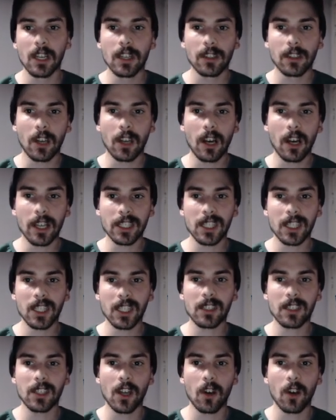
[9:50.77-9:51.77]
The
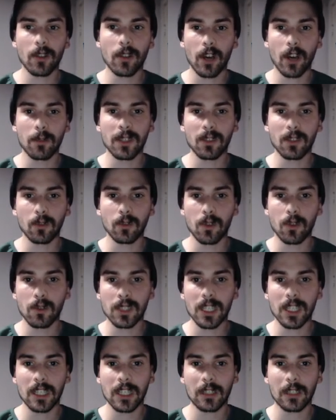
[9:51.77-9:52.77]
Huskies, though, they'll be
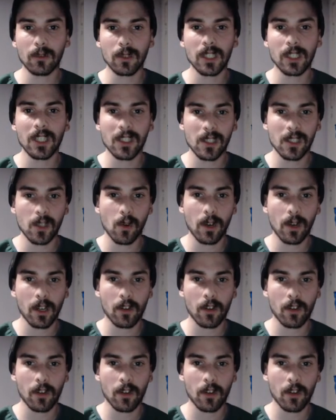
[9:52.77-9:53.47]
losing their leading scorer,